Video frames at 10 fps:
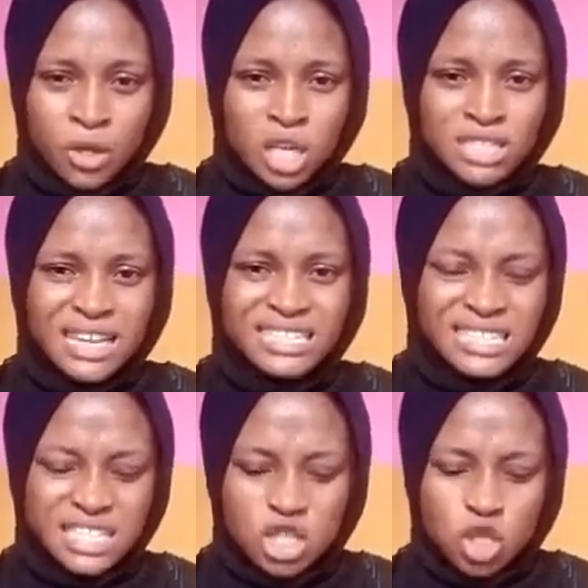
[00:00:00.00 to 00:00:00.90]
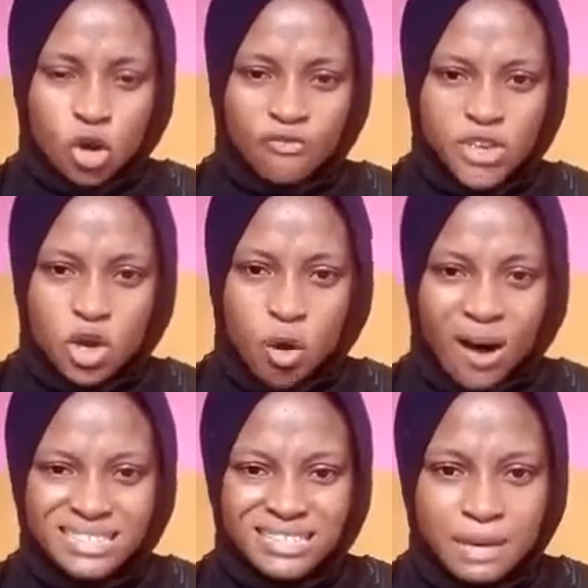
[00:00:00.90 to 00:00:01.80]
Say, this is your figure.
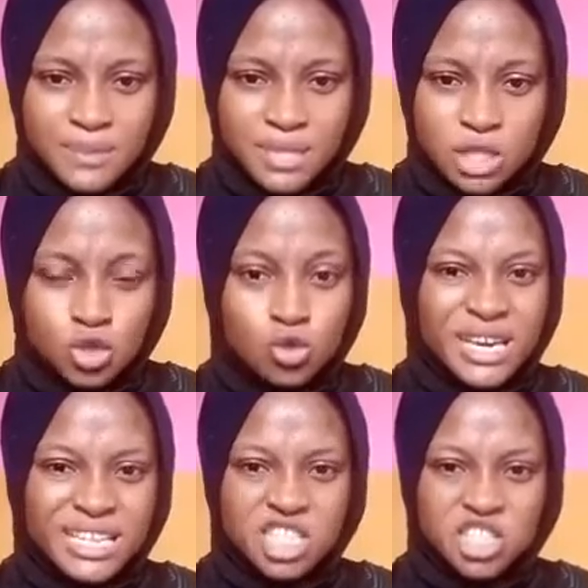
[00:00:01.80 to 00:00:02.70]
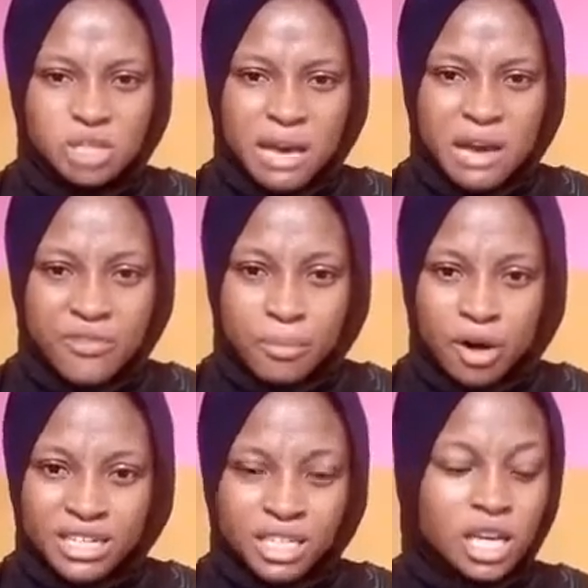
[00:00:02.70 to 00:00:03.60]
Accept it. You hit the gym every
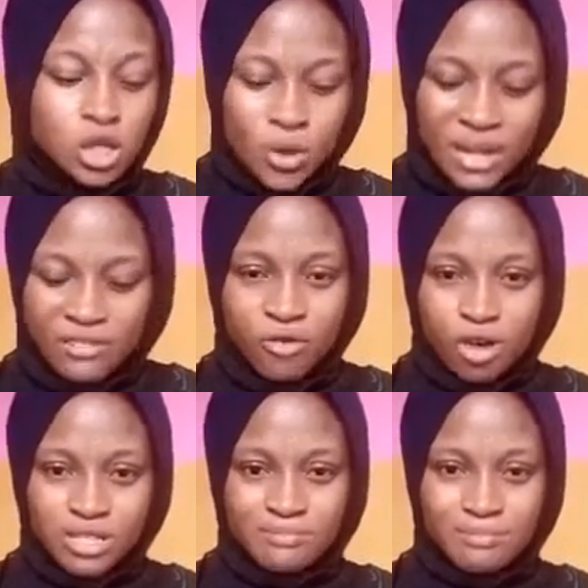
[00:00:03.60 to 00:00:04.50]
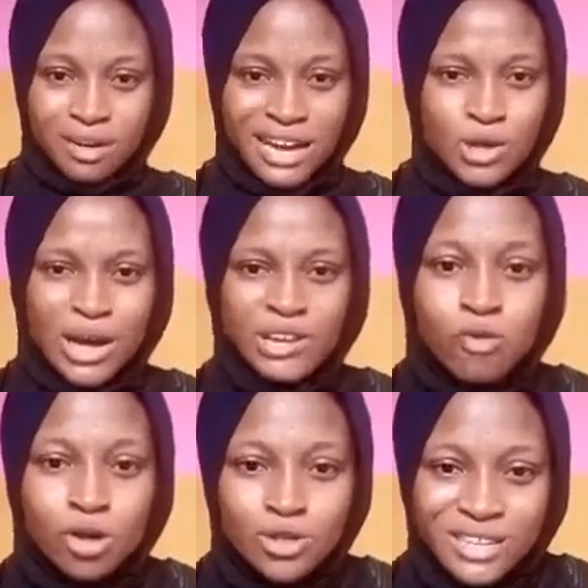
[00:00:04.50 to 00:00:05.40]
morning. You are the first, brother. You are the
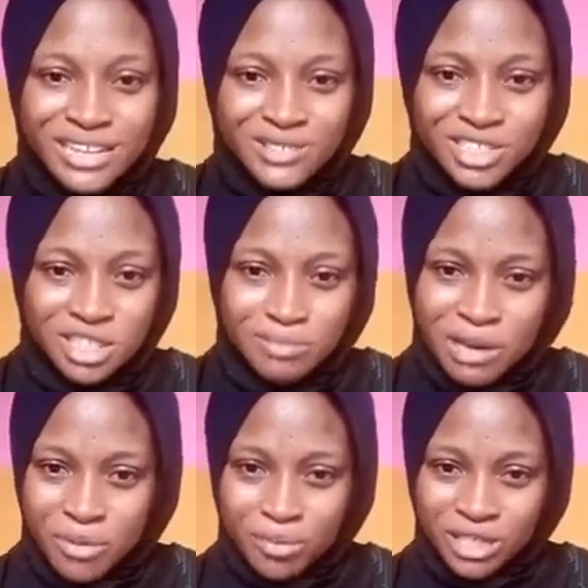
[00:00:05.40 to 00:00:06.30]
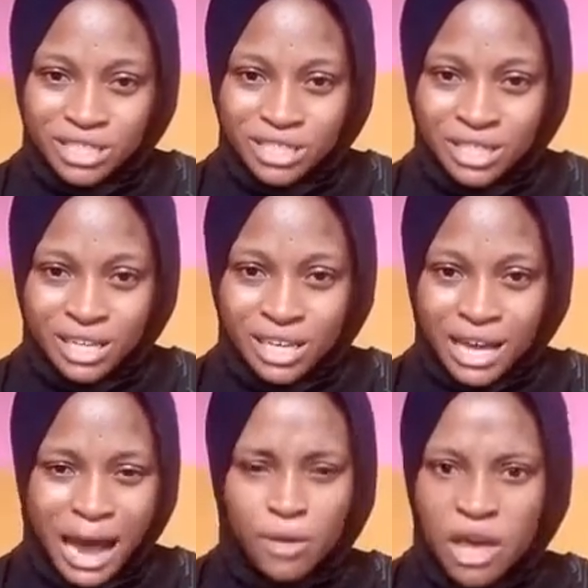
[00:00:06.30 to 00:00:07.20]
first to get to the gym every morning.
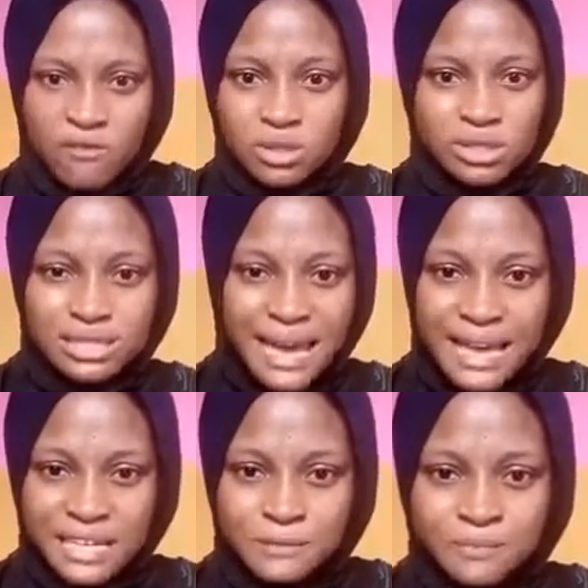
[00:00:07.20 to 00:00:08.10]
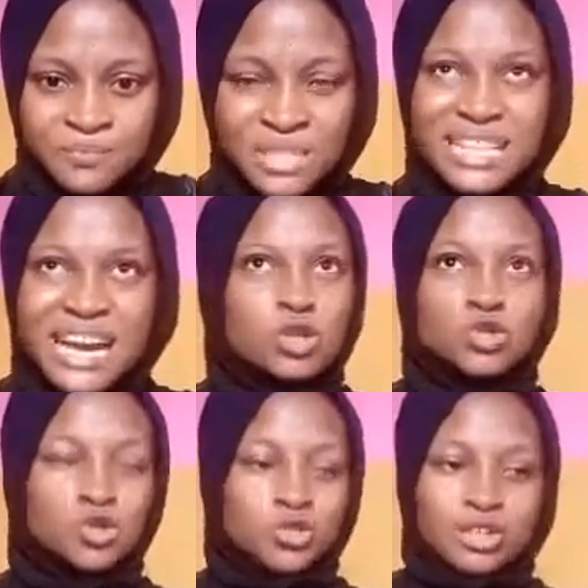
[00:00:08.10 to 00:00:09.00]
I'm not even saying that you
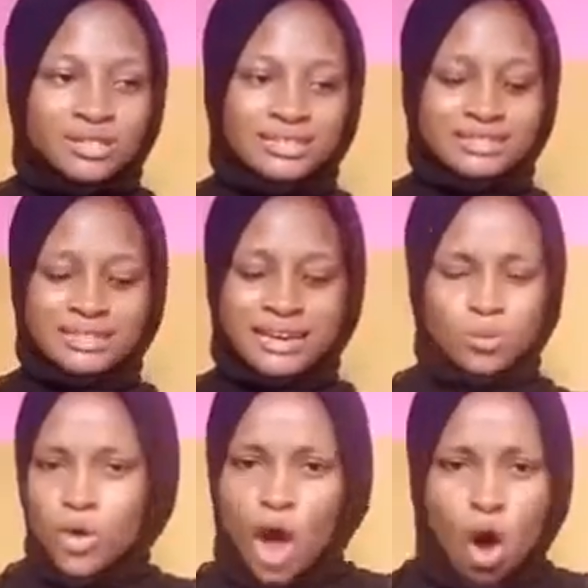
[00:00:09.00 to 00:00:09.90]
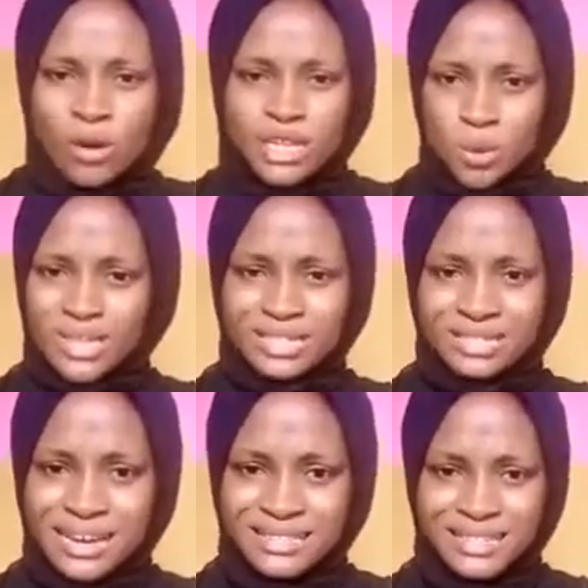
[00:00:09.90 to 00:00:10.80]
should not exercise. We all need to
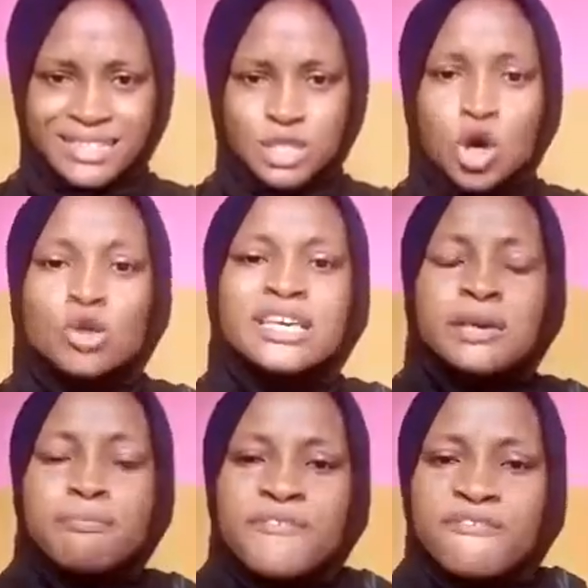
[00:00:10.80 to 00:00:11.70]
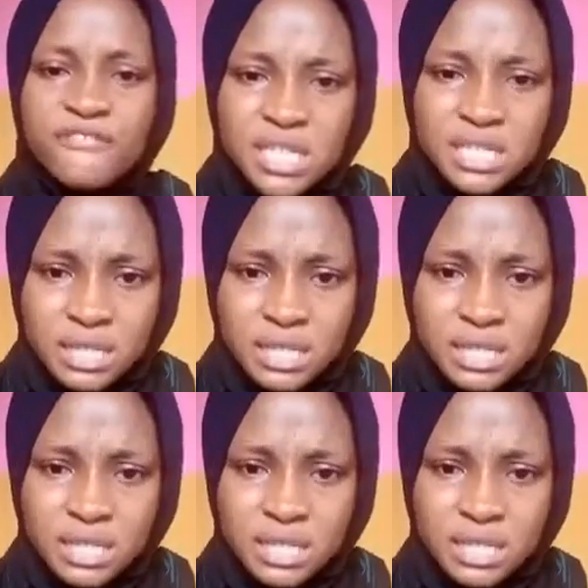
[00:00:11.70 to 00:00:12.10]
exercise. It is called keeping fit.